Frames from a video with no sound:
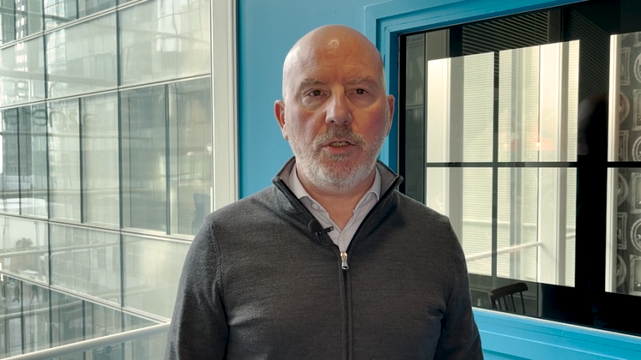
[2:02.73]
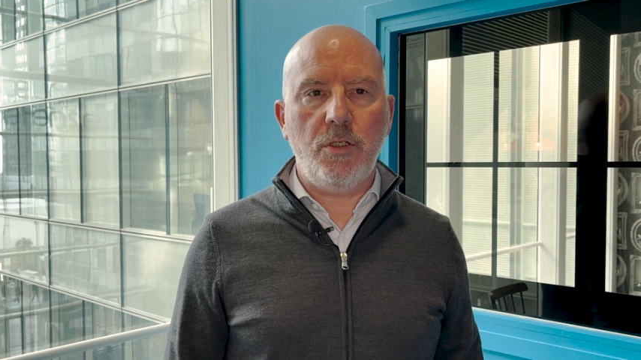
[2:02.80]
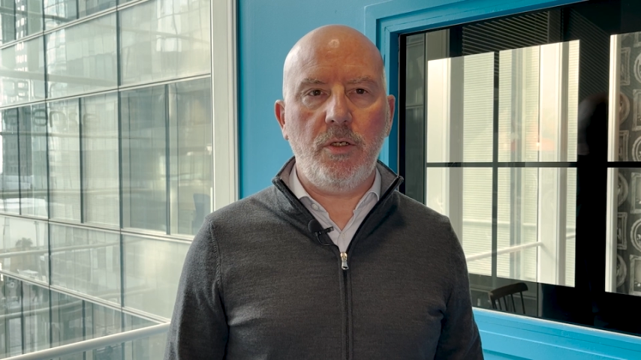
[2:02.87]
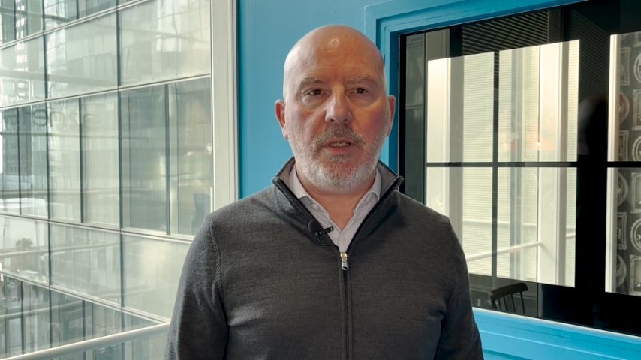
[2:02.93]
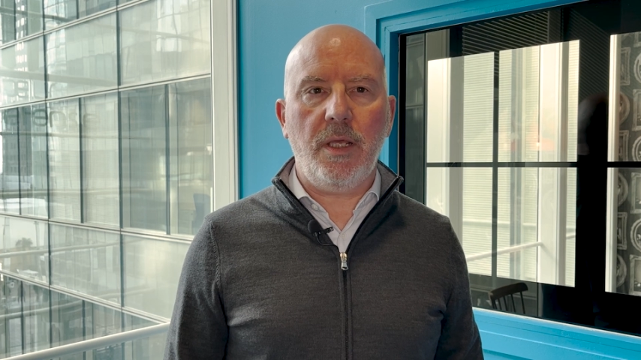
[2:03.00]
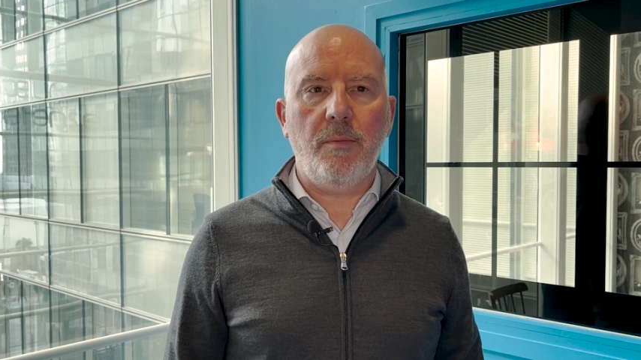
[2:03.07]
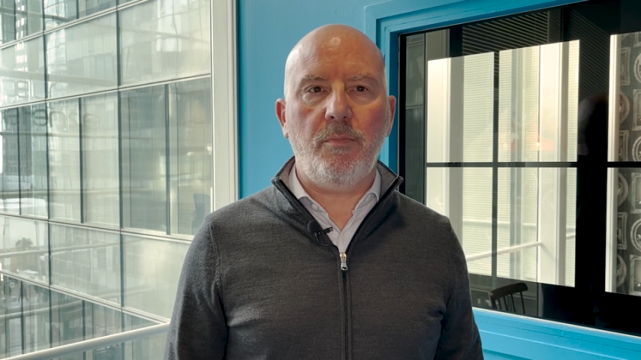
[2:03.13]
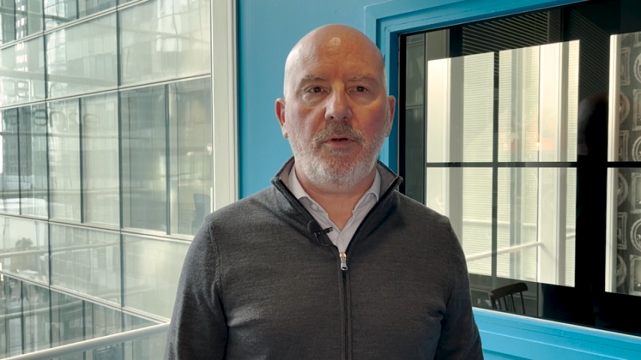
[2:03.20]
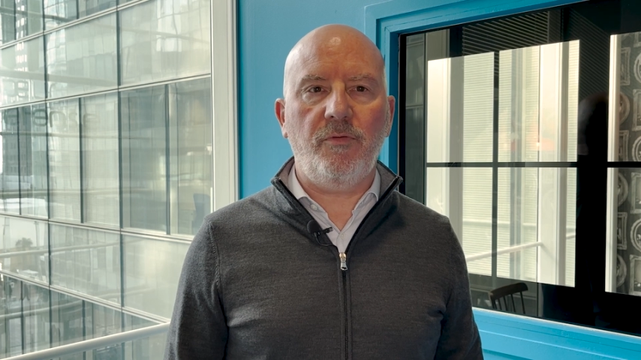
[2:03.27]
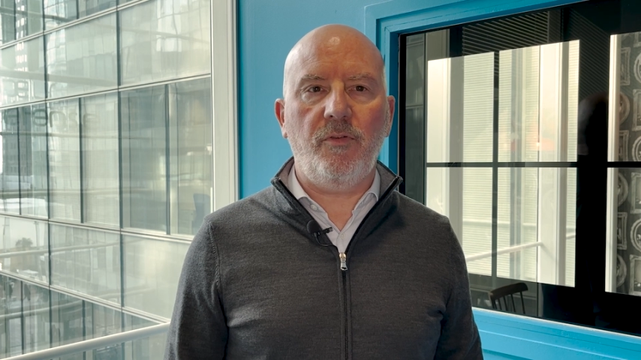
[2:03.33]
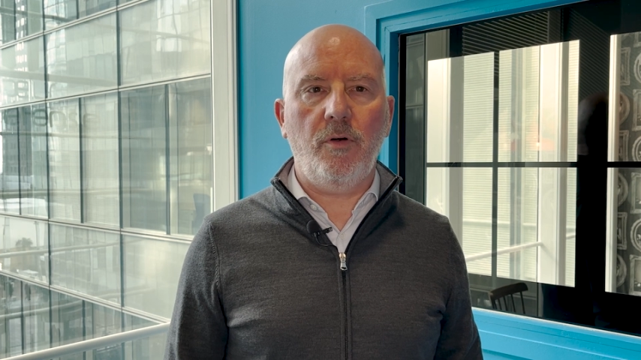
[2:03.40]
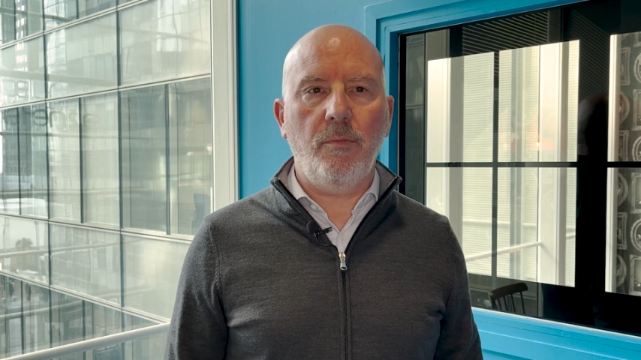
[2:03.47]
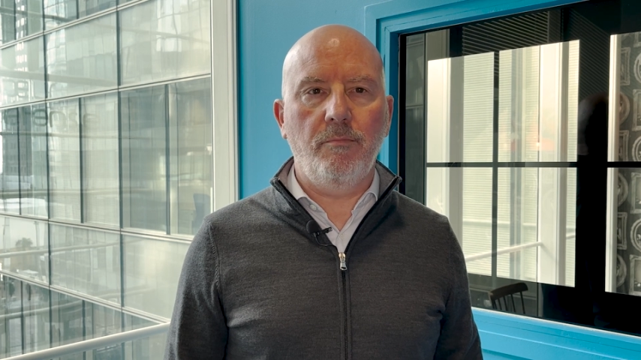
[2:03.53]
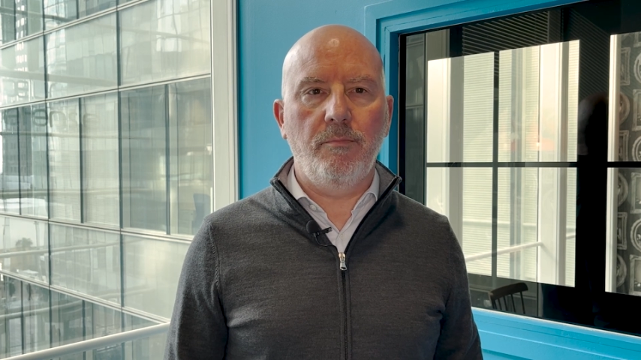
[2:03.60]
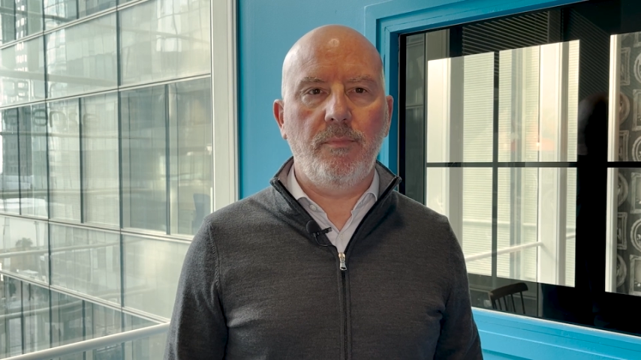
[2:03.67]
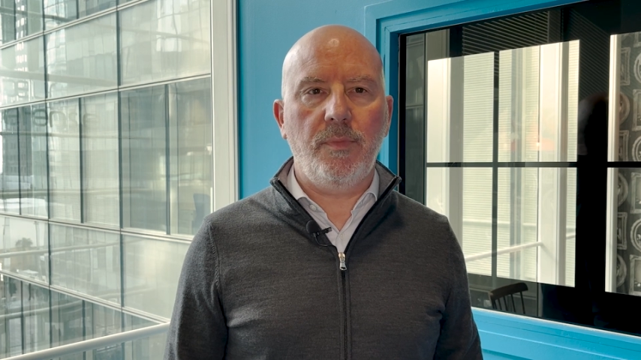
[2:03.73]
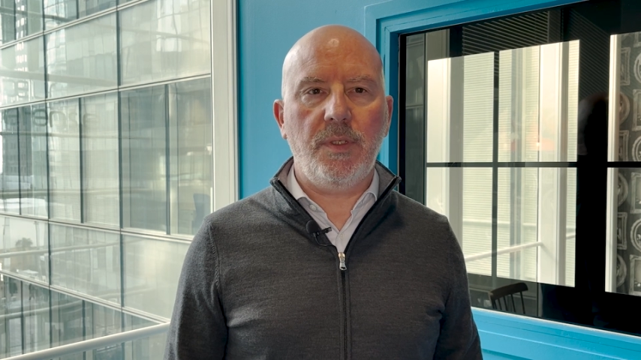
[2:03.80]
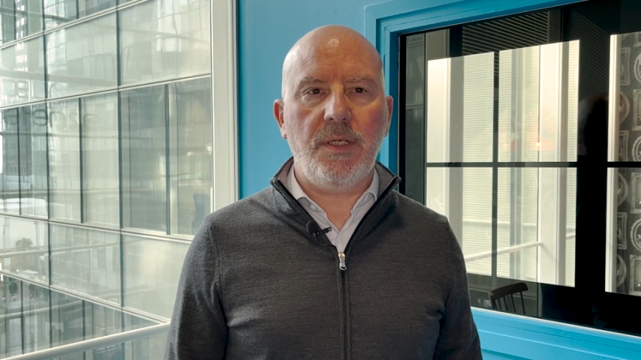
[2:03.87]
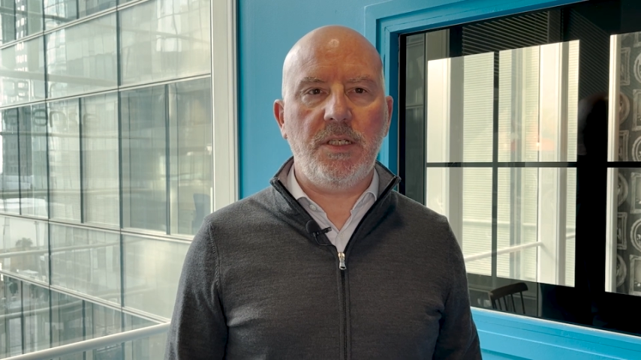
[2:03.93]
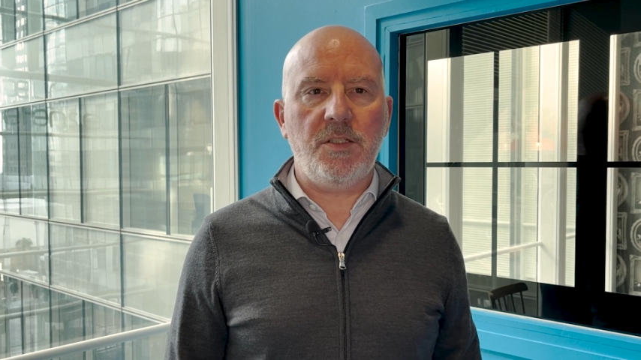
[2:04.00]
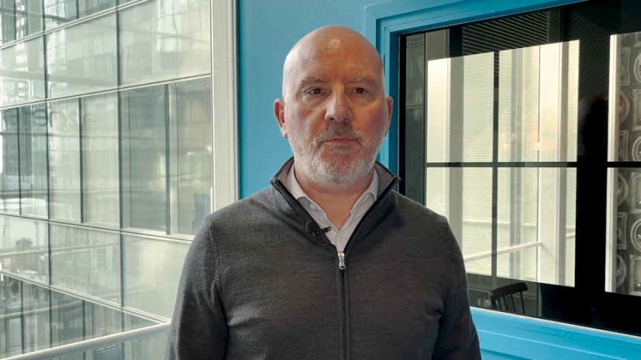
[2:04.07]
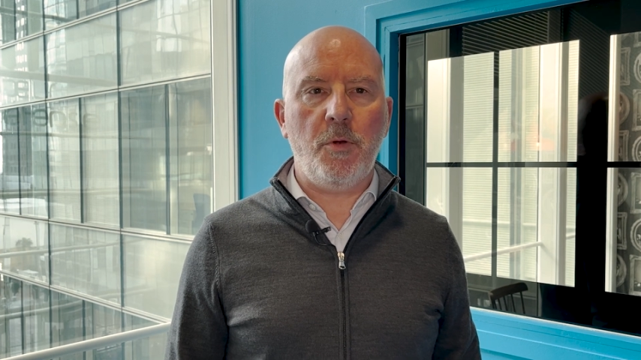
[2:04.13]
you can perform
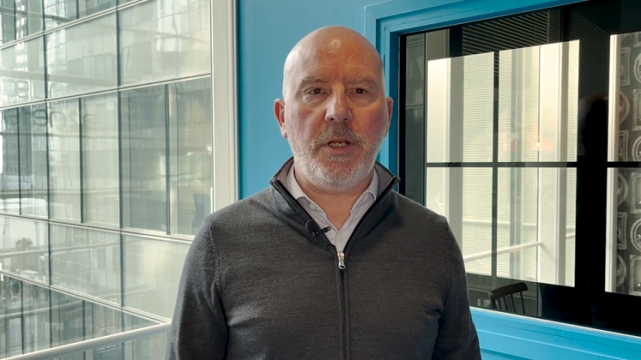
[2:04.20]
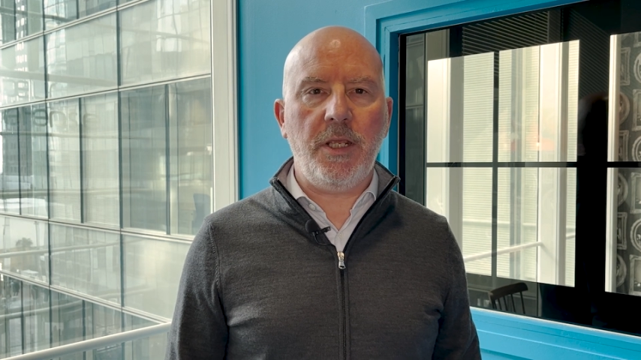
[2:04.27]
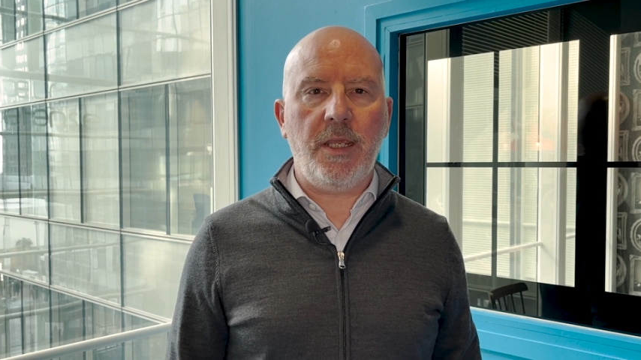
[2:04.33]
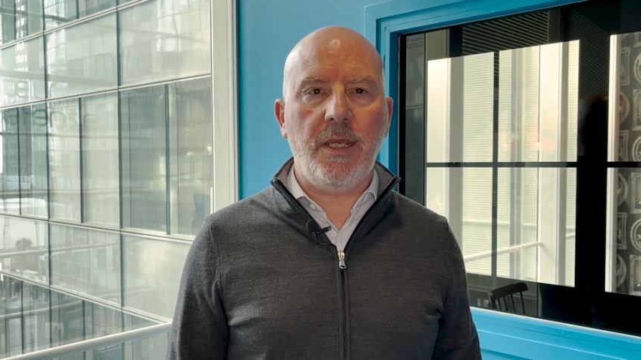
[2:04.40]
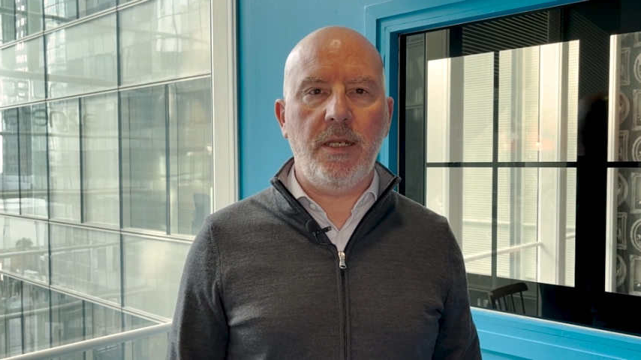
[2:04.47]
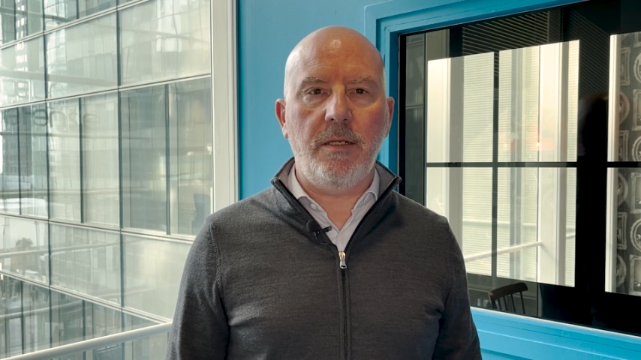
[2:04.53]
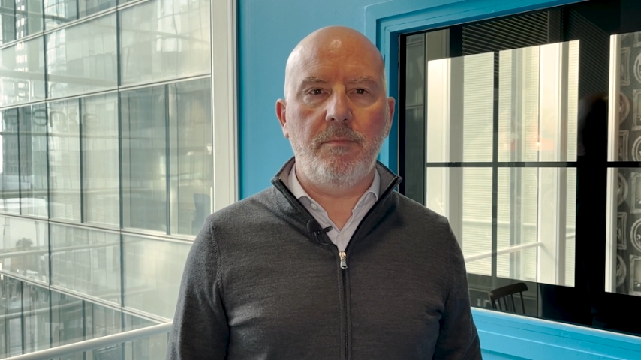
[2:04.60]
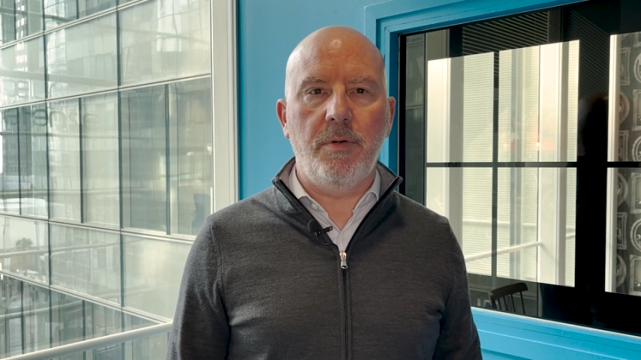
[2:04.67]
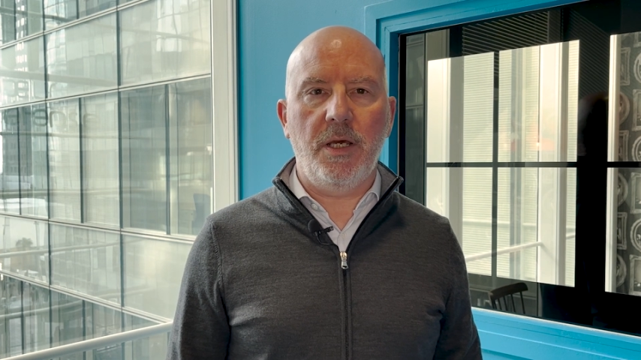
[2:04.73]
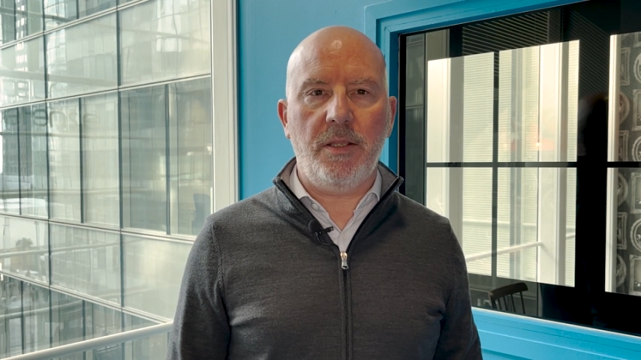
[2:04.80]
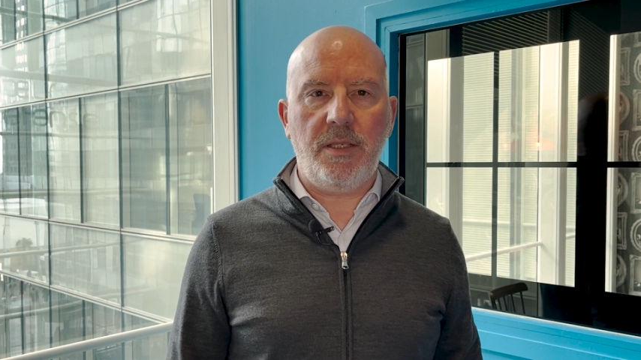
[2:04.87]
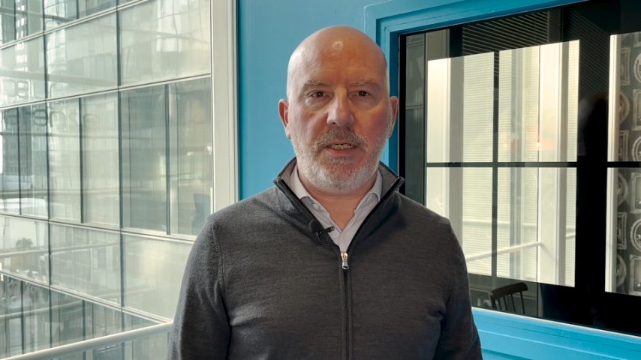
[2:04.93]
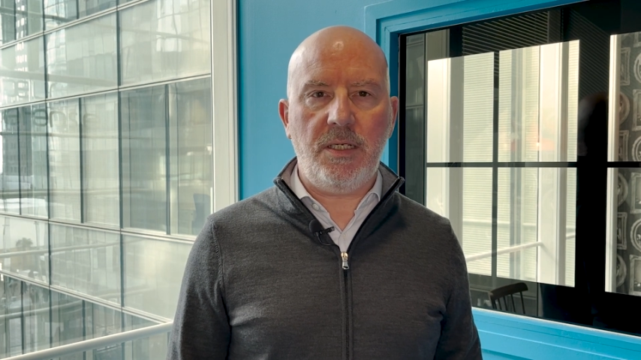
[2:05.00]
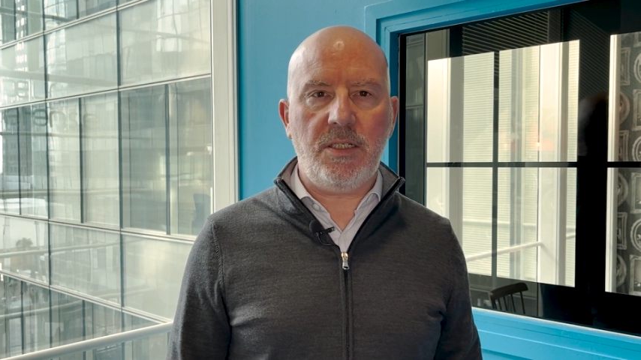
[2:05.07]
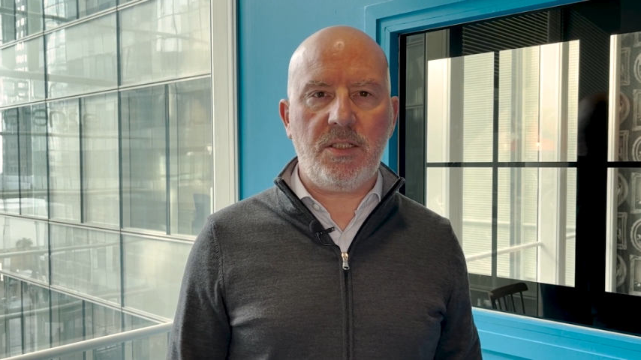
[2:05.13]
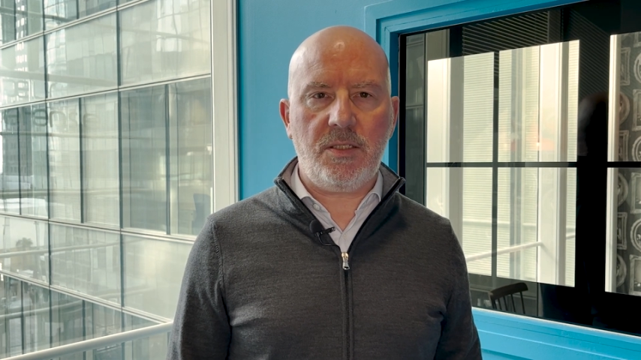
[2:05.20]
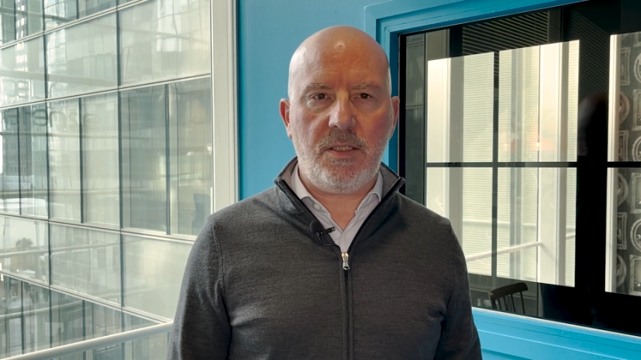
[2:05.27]
is predicated by the